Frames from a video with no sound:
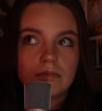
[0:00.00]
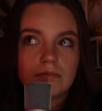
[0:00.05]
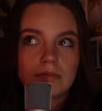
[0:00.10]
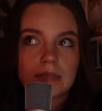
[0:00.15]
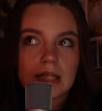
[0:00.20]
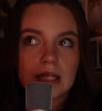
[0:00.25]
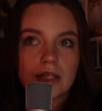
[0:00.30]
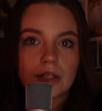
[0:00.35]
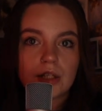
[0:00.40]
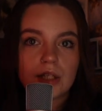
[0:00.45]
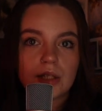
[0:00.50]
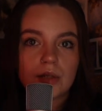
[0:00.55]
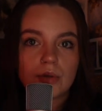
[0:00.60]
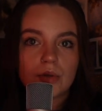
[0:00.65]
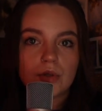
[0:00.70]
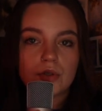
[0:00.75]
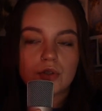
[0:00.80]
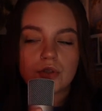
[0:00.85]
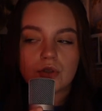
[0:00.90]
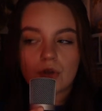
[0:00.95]
Thank you
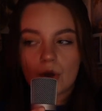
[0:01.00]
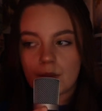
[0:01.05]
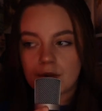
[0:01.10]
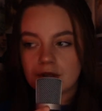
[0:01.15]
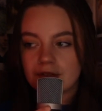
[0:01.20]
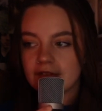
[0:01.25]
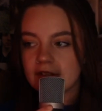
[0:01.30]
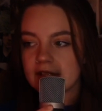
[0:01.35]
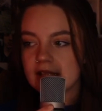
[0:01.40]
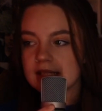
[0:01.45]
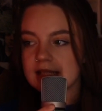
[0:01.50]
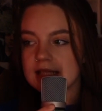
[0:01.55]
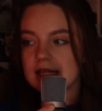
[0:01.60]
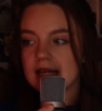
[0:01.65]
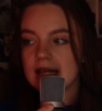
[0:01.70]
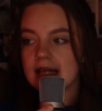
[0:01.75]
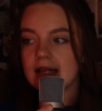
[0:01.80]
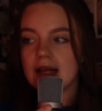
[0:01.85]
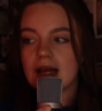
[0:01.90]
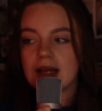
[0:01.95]
so much for
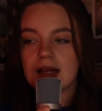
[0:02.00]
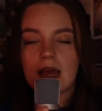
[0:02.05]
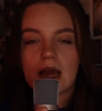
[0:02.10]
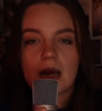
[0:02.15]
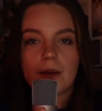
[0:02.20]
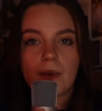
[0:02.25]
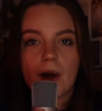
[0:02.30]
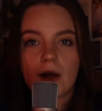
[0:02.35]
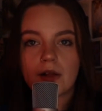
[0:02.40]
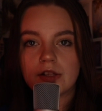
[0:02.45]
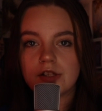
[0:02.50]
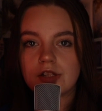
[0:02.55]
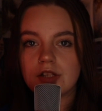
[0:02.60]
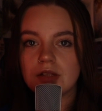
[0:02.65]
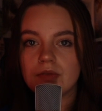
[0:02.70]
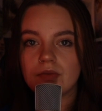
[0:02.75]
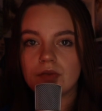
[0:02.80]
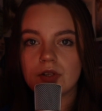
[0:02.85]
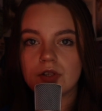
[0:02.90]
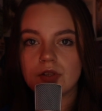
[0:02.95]
listening. Again,
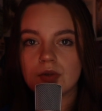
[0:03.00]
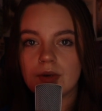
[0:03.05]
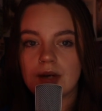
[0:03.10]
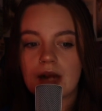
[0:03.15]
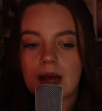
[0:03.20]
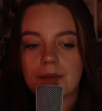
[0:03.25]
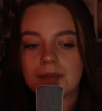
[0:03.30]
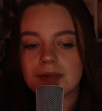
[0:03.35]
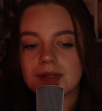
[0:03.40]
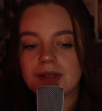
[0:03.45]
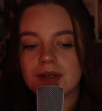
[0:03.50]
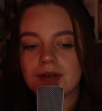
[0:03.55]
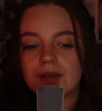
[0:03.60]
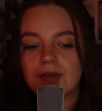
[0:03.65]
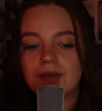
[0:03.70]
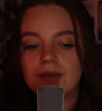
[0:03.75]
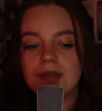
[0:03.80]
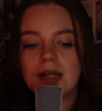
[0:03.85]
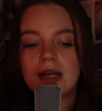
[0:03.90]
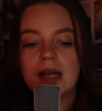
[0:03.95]
apologies for the short
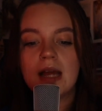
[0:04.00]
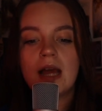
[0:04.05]
episode.